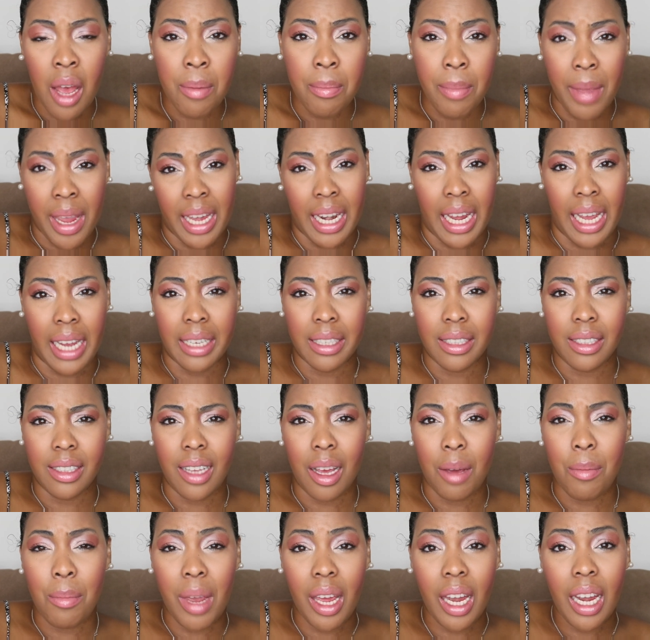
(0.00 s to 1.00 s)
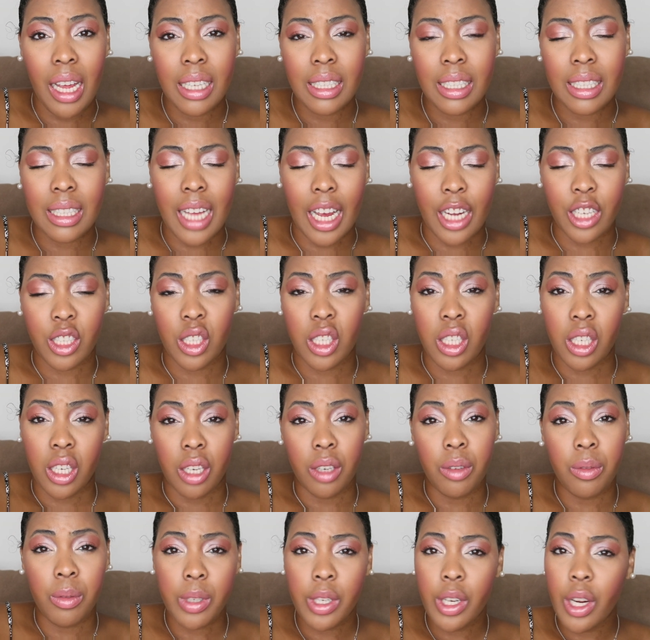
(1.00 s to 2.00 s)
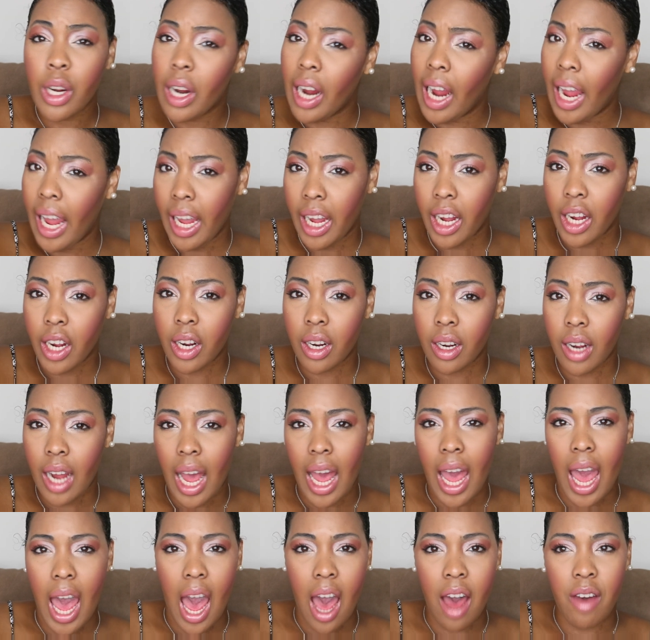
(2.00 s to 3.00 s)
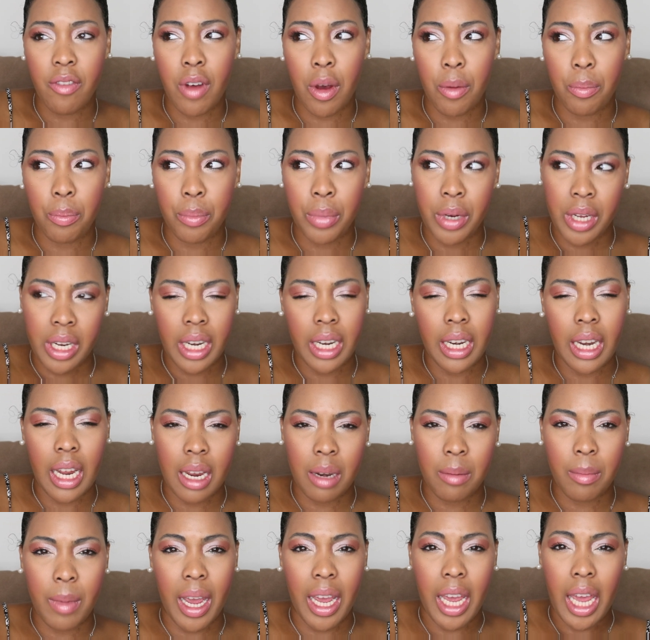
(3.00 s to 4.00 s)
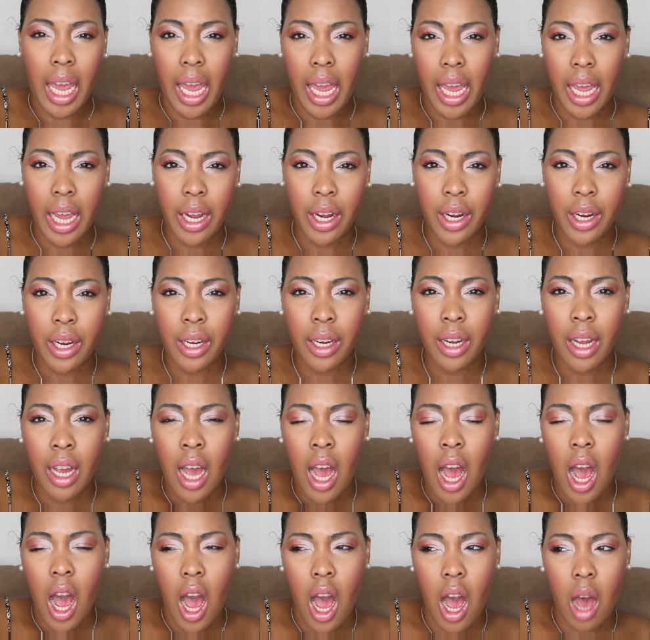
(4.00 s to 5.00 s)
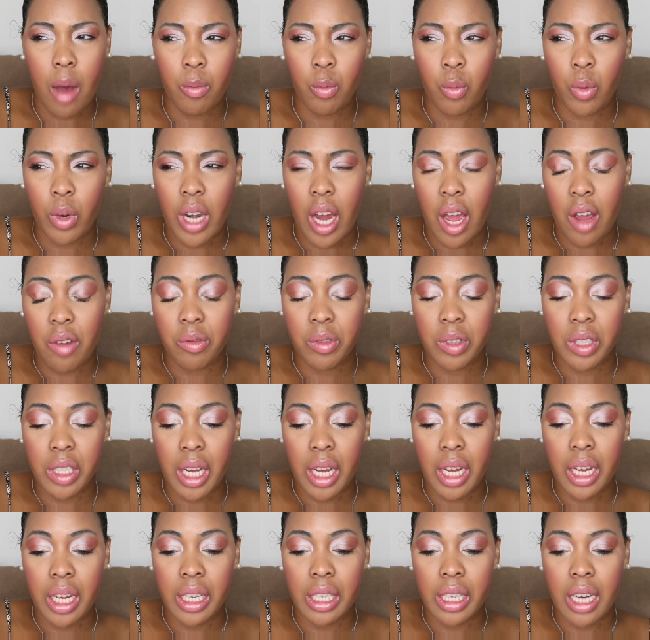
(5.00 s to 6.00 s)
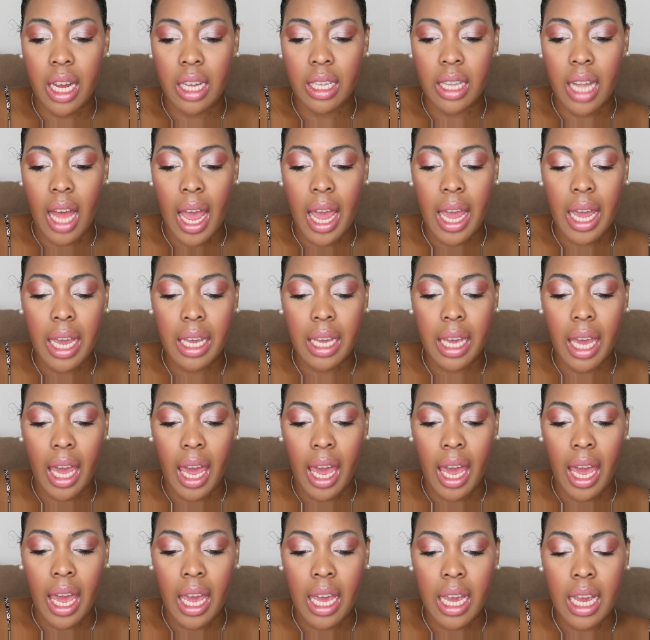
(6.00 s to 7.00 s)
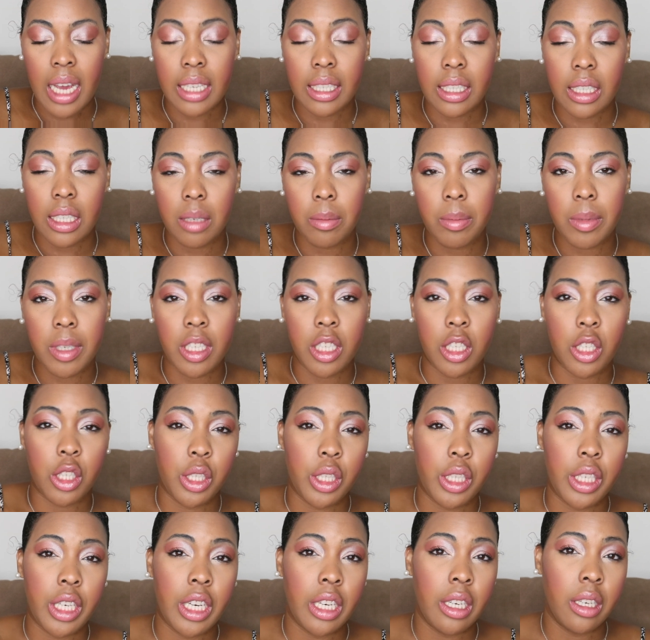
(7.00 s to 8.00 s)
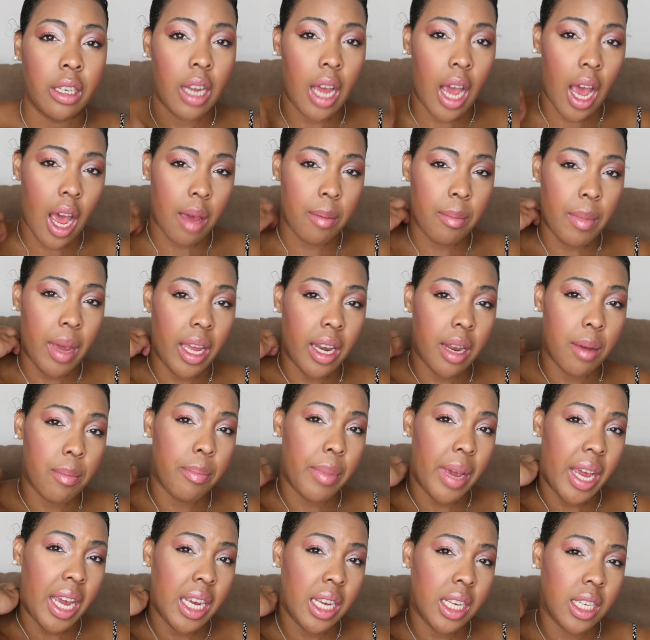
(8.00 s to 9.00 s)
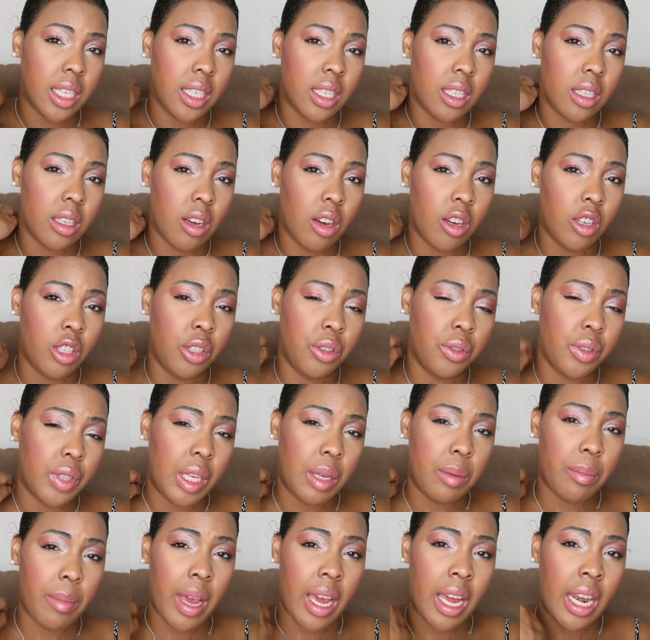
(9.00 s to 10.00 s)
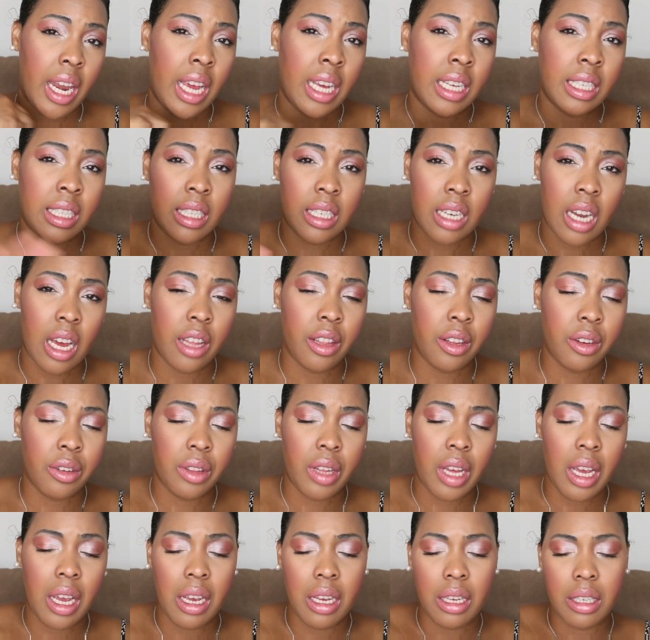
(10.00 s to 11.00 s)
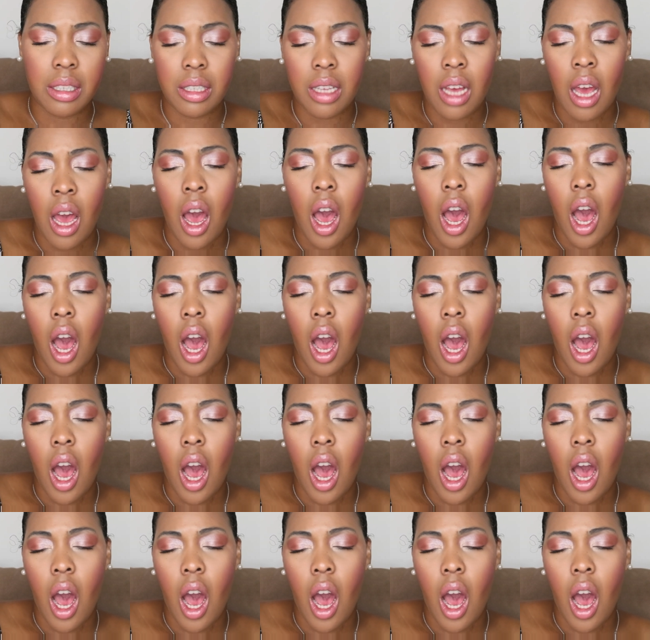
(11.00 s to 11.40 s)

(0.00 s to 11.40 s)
mayonnaise. Mayonnaise is actually good for your hair. I have put it in my hair um, when I've done like a deep condition. I made a base using mayonnaise and other things.